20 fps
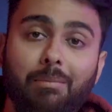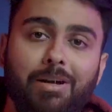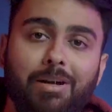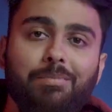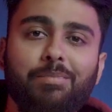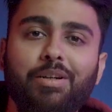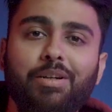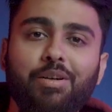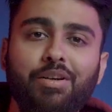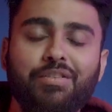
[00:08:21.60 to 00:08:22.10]

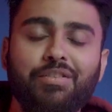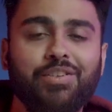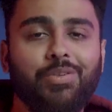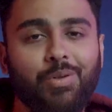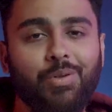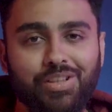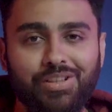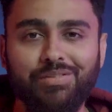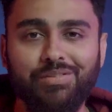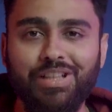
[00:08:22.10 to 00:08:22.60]
Comment below if
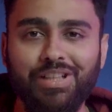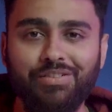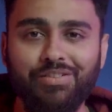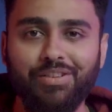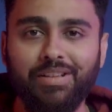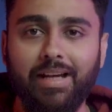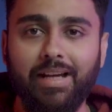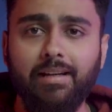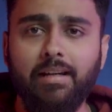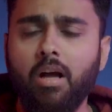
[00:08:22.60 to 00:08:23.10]
you want a video
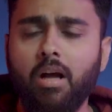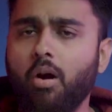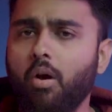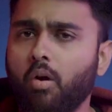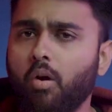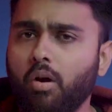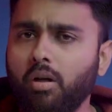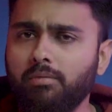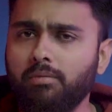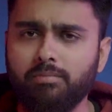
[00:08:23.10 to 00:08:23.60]
for that,
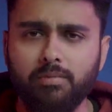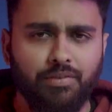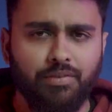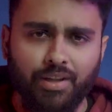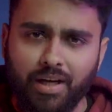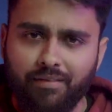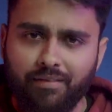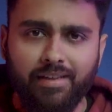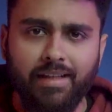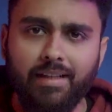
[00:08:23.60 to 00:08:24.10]
or
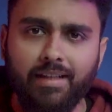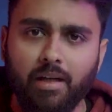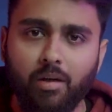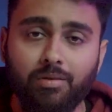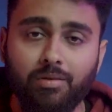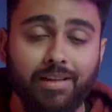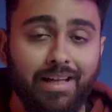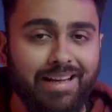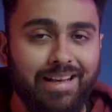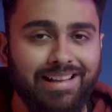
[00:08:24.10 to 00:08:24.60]
if you have any
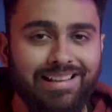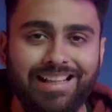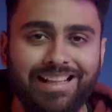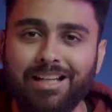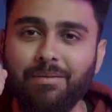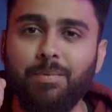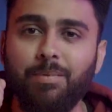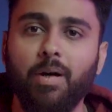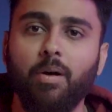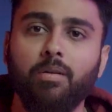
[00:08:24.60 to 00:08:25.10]
doubt, and I'll
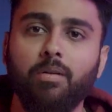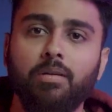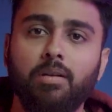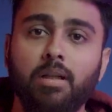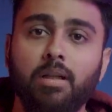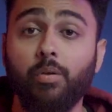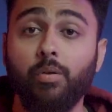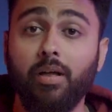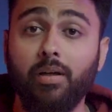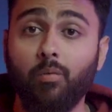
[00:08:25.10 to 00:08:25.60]
help you out.
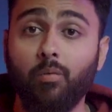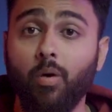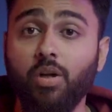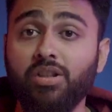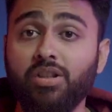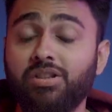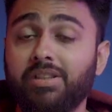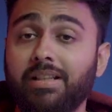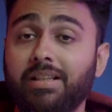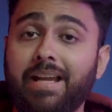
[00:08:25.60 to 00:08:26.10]
You can
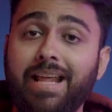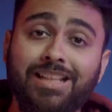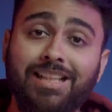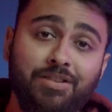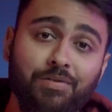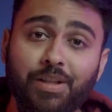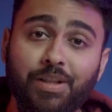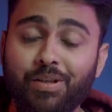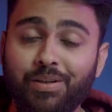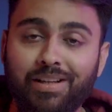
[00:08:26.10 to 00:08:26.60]
watch the
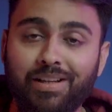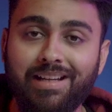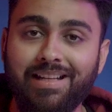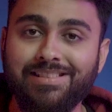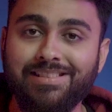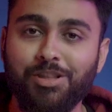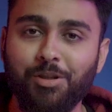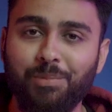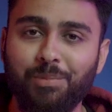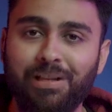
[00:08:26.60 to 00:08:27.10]
next video in our
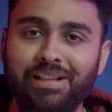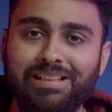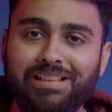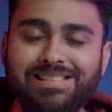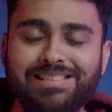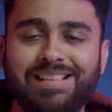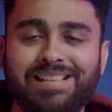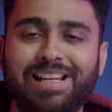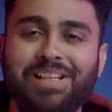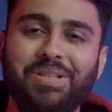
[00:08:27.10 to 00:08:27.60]
S E O
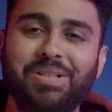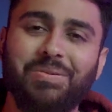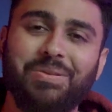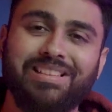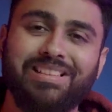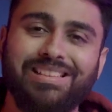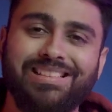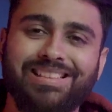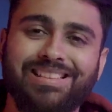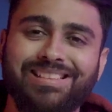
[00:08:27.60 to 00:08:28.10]
playlist right
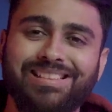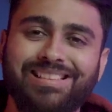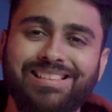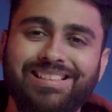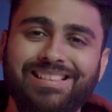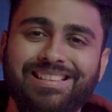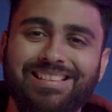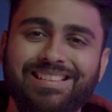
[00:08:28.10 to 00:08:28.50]
away.